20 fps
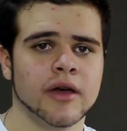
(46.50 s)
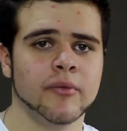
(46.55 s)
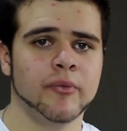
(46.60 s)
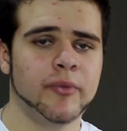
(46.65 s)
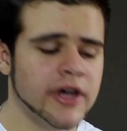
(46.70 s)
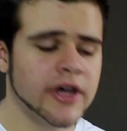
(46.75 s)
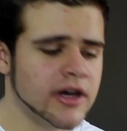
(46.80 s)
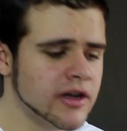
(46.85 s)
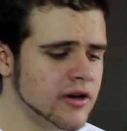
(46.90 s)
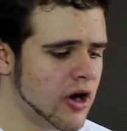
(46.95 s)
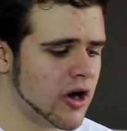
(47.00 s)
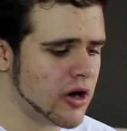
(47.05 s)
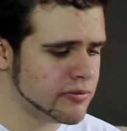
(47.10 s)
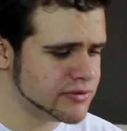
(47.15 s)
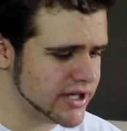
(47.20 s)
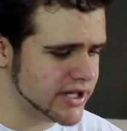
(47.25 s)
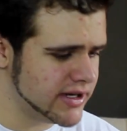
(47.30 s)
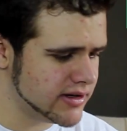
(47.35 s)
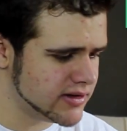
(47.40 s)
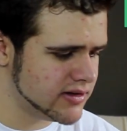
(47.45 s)
Pick an
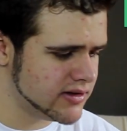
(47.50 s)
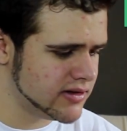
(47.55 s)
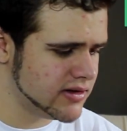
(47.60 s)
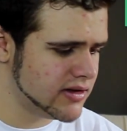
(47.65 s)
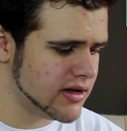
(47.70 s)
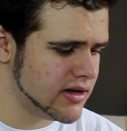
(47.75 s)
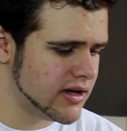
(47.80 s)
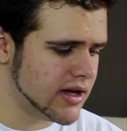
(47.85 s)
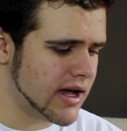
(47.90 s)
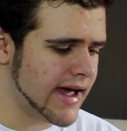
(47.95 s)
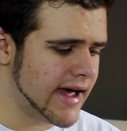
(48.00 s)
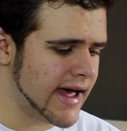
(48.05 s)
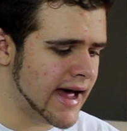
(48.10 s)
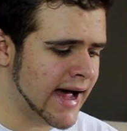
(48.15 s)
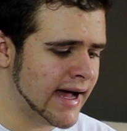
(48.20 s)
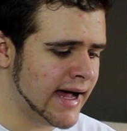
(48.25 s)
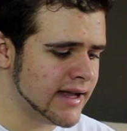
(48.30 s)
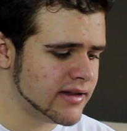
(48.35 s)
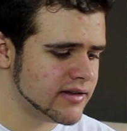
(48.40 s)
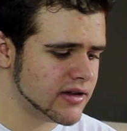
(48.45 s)
object. A
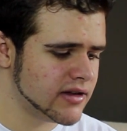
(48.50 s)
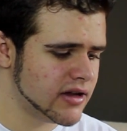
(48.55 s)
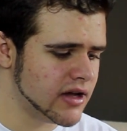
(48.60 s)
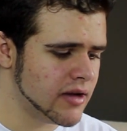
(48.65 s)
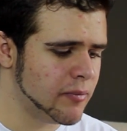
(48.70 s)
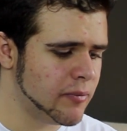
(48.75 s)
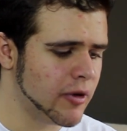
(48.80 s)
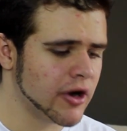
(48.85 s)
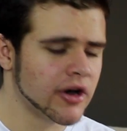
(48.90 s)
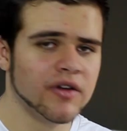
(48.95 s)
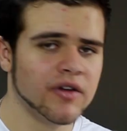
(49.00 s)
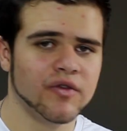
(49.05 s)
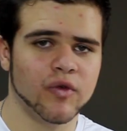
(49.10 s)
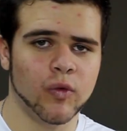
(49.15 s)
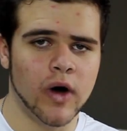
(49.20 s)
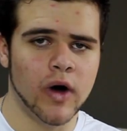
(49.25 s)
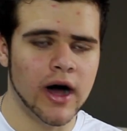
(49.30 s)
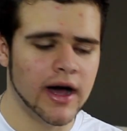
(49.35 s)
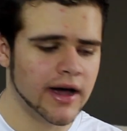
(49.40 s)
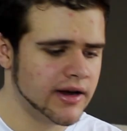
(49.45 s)
hat, a bottle of
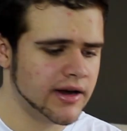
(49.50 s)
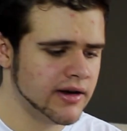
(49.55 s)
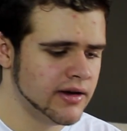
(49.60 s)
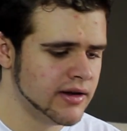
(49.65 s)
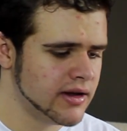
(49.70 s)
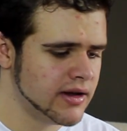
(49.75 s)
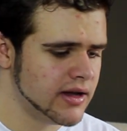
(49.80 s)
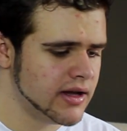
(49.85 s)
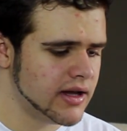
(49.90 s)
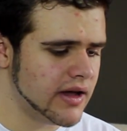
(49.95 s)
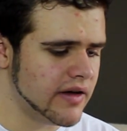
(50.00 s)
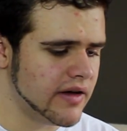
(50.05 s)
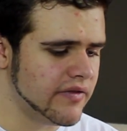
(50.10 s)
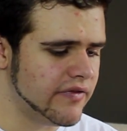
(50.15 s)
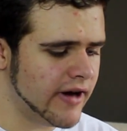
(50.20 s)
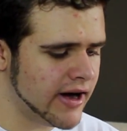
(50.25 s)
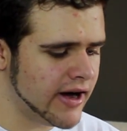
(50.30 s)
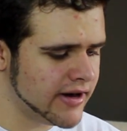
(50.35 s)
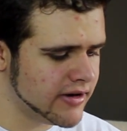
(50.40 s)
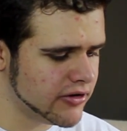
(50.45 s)
wine, a
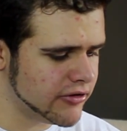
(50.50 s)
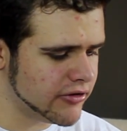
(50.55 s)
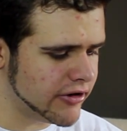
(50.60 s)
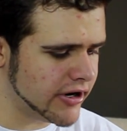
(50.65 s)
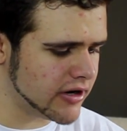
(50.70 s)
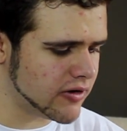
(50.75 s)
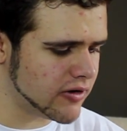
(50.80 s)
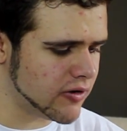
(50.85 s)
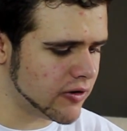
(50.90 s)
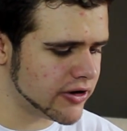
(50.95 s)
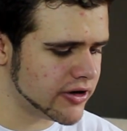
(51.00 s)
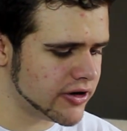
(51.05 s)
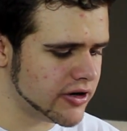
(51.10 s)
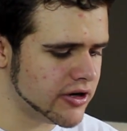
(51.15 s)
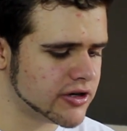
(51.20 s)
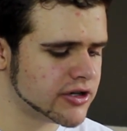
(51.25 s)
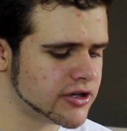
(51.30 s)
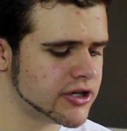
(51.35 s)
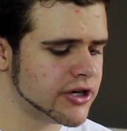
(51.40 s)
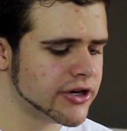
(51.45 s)
vinyl record,
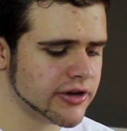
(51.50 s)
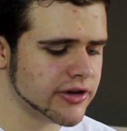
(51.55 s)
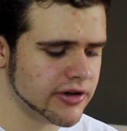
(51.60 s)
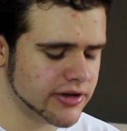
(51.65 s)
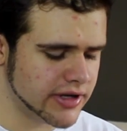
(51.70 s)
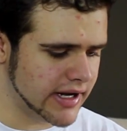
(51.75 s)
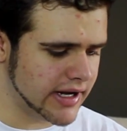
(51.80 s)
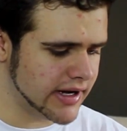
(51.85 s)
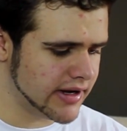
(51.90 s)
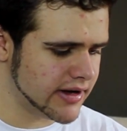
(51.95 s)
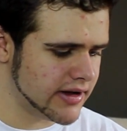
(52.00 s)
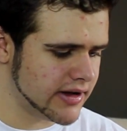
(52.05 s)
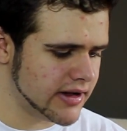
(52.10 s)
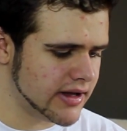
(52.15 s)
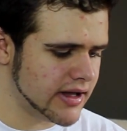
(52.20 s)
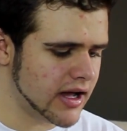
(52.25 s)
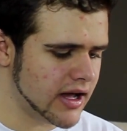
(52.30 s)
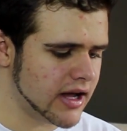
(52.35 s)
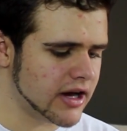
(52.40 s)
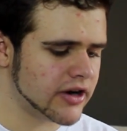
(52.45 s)
a turtleneck,
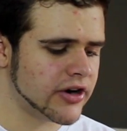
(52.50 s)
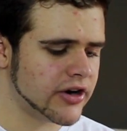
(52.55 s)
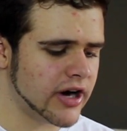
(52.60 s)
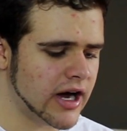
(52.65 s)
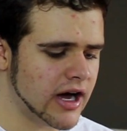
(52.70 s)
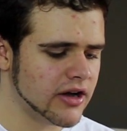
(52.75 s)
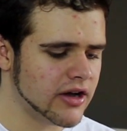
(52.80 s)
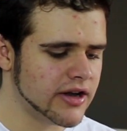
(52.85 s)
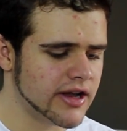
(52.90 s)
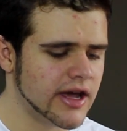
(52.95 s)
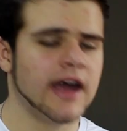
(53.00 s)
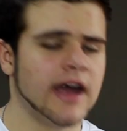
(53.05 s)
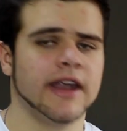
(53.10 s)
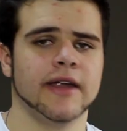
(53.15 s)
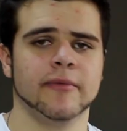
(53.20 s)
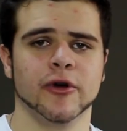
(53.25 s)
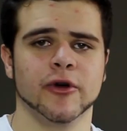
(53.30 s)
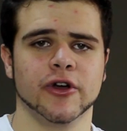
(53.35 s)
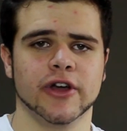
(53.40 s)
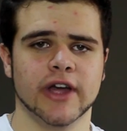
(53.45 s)
a crown, and a
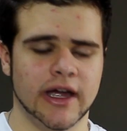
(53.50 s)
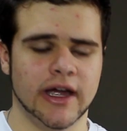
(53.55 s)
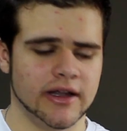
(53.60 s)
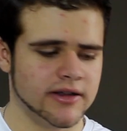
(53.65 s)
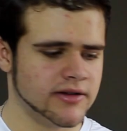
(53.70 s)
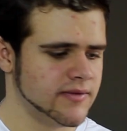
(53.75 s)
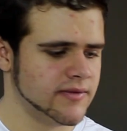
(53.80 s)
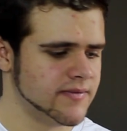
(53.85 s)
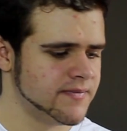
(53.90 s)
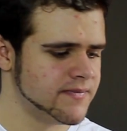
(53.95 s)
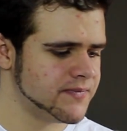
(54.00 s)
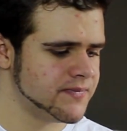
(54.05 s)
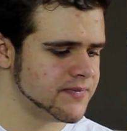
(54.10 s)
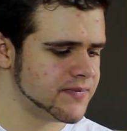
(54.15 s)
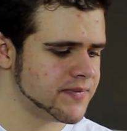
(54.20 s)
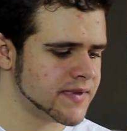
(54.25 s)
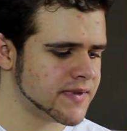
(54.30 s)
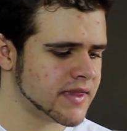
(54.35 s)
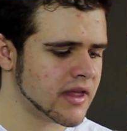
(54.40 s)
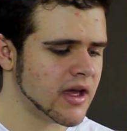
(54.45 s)
baguette.
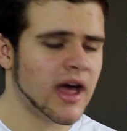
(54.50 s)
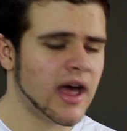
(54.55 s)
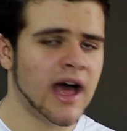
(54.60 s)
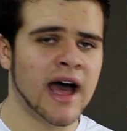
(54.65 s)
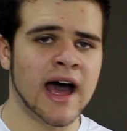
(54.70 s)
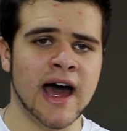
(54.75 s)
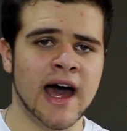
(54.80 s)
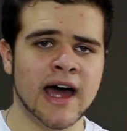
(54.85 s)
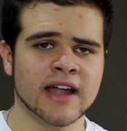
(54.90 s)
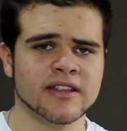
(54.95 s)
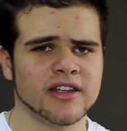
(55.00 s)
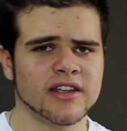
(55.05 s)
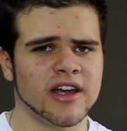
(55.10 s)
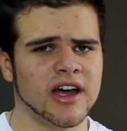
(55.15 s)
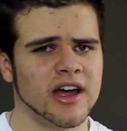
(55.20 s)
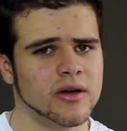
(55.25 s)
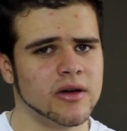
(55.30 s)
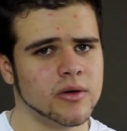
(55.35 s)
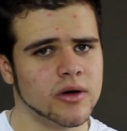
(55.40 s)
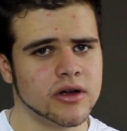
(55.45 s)
A hat,
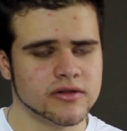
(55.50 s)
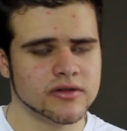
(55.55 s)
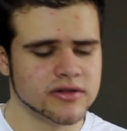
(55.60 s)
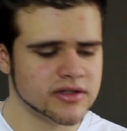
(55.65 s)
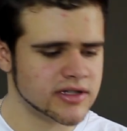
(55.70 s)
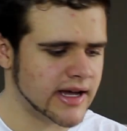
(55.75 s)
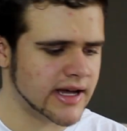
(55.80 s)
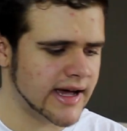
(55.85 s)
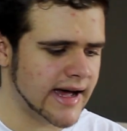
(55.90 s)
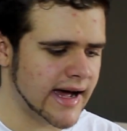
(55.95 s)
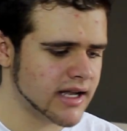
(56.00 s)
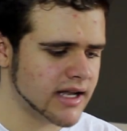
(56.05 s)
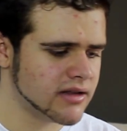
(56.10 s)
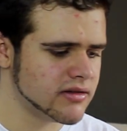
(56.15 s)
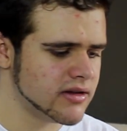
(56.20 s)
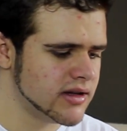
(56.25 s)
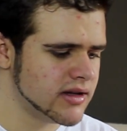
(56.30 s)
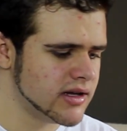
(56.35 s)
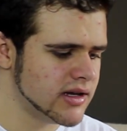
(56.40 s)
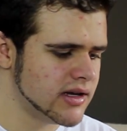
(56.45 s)
I won't say hat.
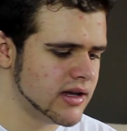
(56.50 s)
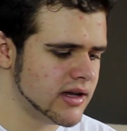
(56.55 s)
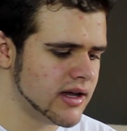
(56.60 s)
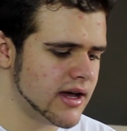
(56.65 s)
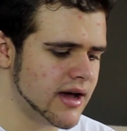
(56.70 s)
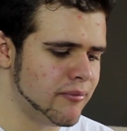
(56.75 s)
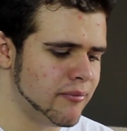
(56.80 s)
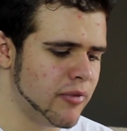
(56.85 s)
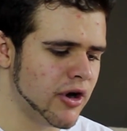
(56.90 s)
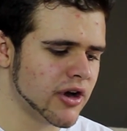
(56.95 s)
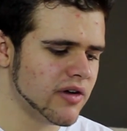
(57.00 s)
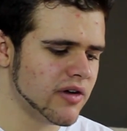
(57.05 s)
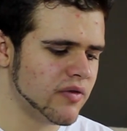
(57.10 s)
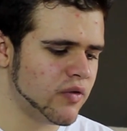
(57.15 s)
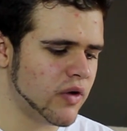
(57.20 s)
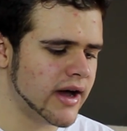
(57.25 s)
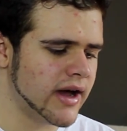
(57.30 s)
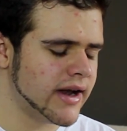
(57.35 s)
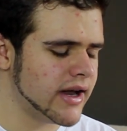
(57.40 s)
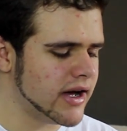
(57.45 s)
A bottle of
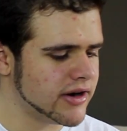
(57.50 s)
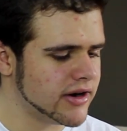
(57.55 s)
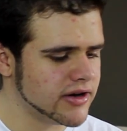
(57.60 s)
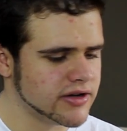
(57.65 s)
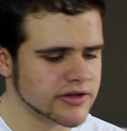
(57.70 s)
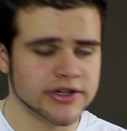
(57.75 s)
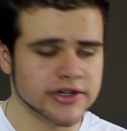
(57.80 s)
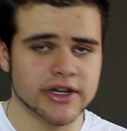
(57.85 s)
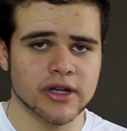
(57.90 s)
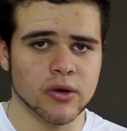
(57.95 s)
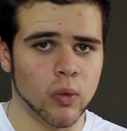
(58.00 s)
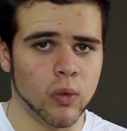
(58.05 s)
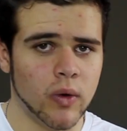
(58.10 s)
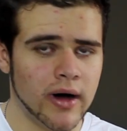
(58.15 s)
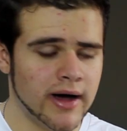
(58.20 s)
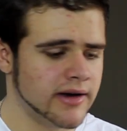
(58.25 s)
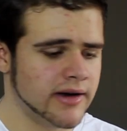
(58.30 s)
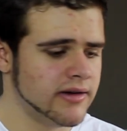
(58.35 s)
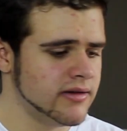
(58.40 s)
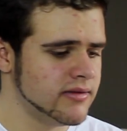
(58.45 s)
wine, I don't drink
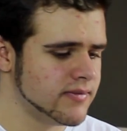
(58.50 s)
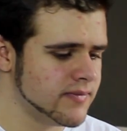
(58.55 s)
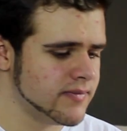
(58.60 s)
wine.